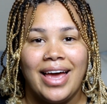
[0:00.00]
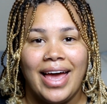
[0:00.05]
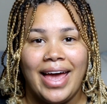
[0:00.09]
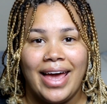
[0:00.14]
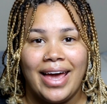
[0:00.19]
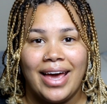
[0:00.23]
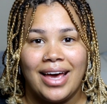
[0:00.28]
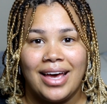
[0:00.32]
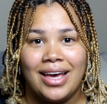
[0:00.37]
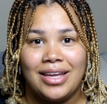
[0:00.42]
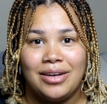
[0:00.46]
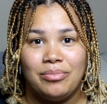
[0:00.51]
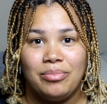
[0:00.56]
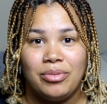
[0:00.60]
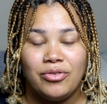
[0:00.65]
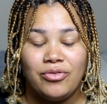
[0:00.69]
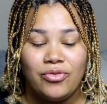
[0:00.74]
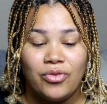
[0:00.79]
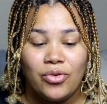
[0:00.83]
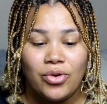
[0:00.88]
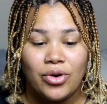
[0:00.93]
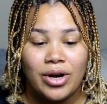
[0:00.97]
And
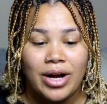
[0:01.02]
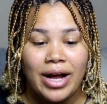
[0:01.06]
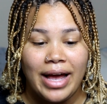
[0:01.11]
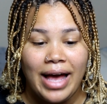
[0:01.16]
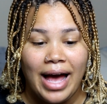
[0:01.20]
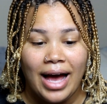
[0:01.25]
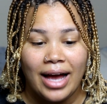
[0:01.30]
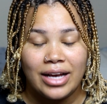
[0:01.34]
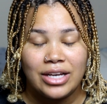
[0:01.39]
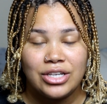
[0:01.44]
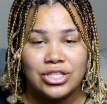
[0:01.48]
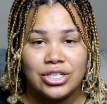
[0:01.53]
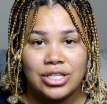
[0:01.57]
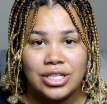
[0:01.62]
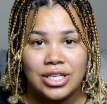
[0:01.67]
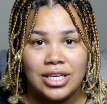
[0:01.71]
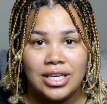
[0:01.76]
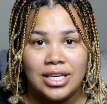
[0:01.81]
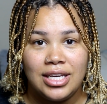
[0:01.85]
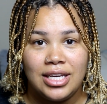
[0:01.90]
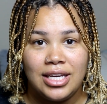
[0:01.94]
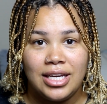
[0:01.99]
before I
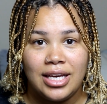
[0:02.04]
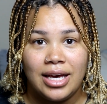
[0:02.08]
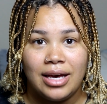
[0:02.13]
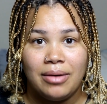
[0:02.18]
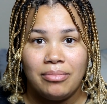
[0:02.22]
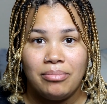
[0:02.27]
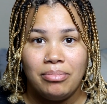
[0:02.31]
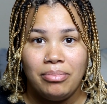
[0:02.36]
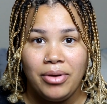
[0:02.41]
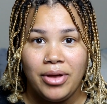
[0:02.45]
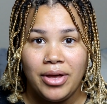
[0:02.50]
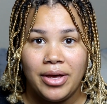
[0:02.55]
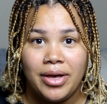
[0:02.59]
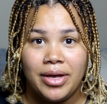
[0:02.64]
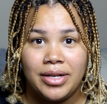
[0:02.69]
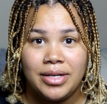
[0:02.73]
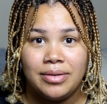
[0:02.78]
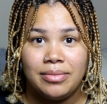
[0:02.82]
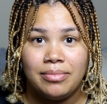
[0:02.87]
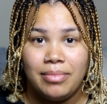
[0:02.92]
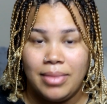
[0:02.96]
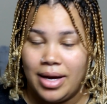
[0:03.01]
actually put
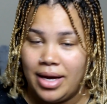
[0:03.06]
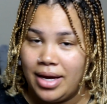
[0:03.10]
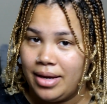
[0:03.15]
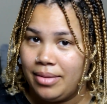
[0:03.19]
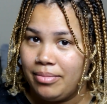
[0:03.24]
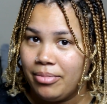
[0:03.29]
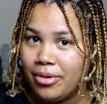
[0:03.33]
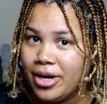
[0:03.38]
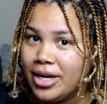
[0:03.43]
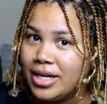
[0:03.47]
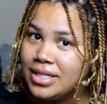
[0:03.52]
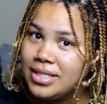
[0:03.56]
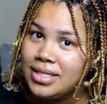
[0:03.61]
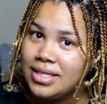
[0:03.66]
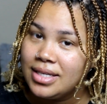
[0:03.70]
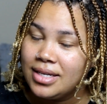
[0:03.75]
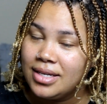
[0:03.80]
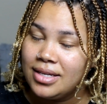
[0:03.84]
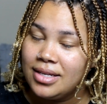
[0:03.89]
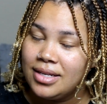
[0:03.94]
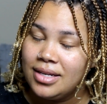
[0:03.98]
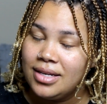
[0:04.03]
my braids
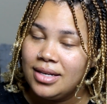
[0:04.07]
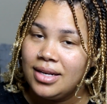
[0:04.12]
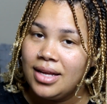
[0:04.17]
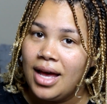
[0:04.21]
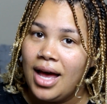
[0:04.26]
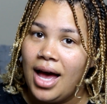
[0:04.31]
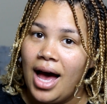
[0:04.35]
in,